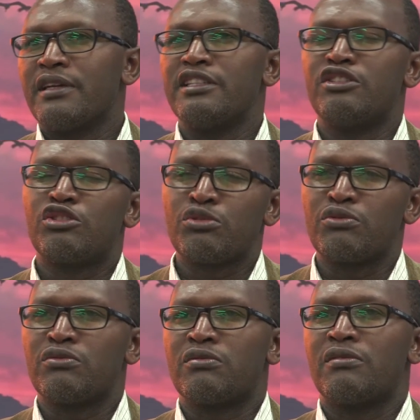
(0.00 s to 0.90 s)

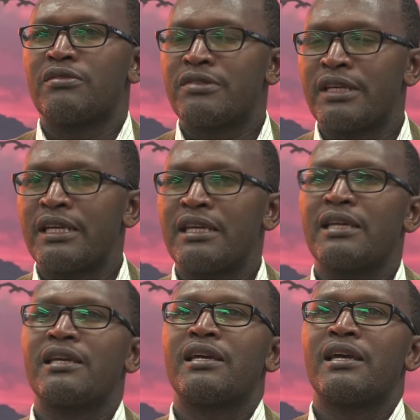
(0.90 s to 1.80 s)
into,
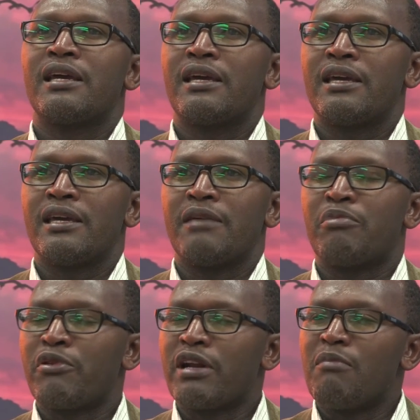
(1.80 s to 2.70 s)
say, a
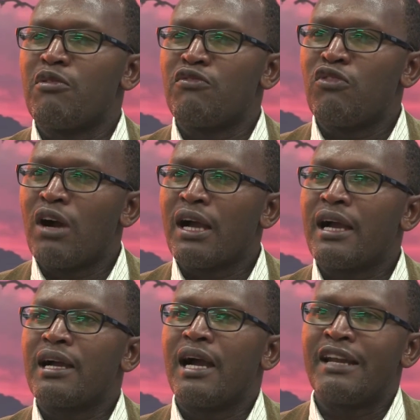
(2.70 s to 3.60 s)
program of
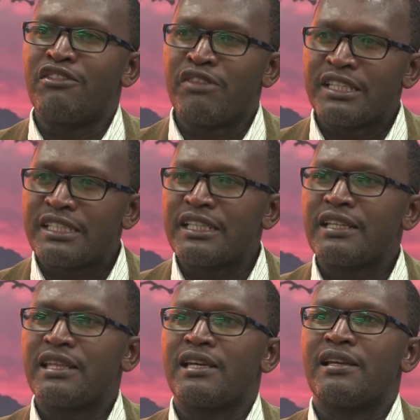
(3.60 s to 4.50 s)
work
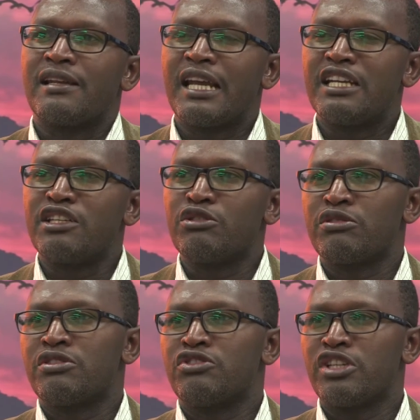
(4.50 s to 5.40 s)
addressing the land
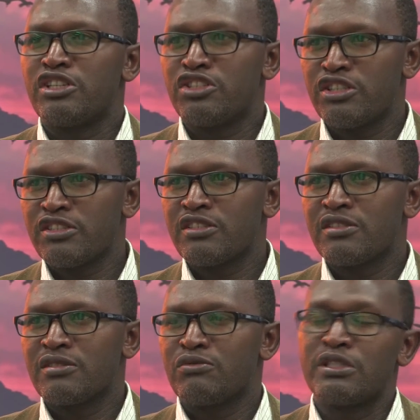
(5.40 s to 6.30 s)
use changes,
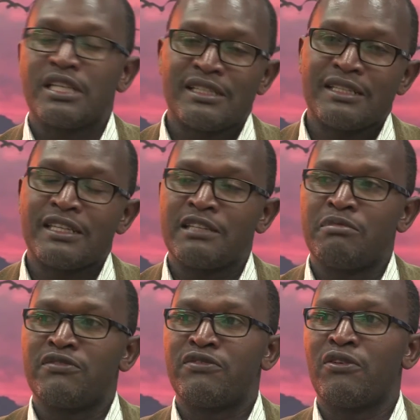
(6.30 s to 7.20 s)
which, as I said
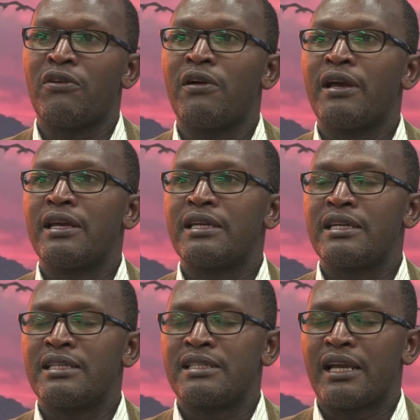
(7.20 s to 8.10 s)
before,
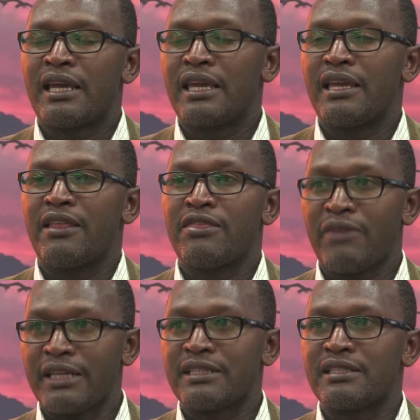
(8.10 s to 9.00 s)
is a key
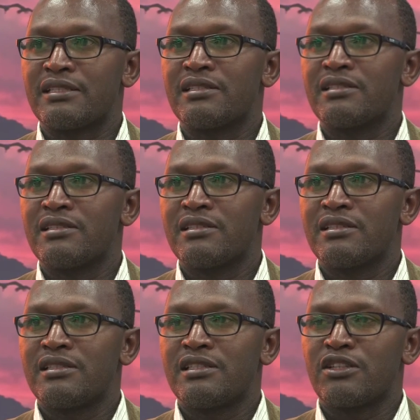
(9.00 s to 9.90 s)
threat
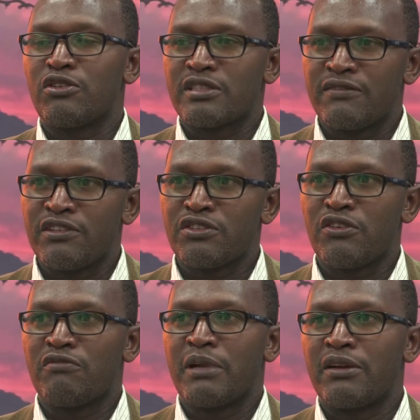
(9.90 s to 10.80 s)
in conservation
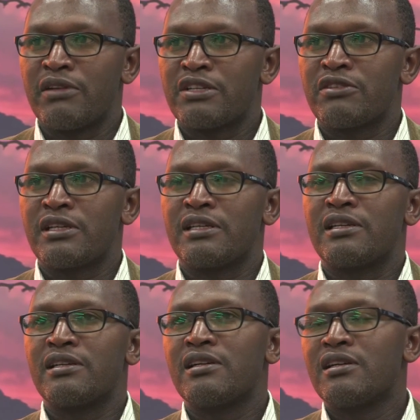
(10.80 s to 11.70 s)
of migratory
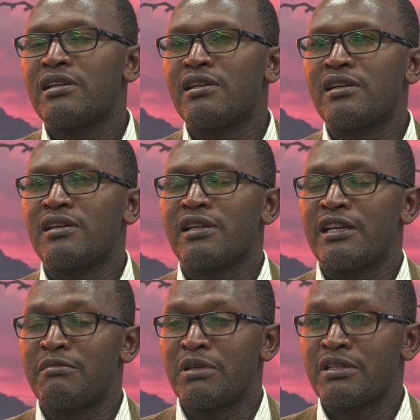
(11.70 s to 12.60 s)

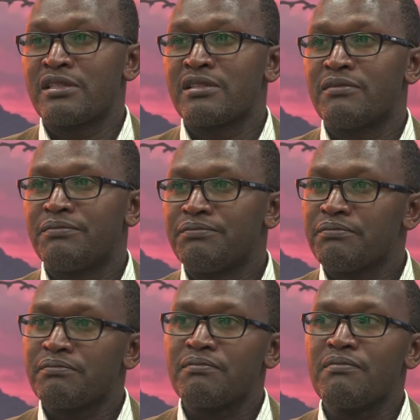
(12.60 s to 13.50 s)
land birds.
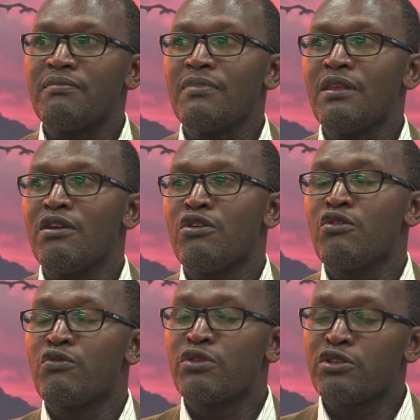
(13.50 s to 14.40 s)

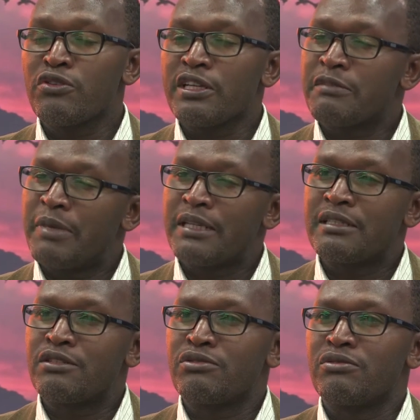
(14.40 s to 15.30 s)
We also
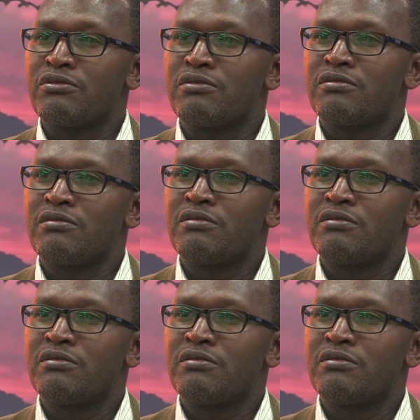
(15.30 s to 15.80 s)
expect to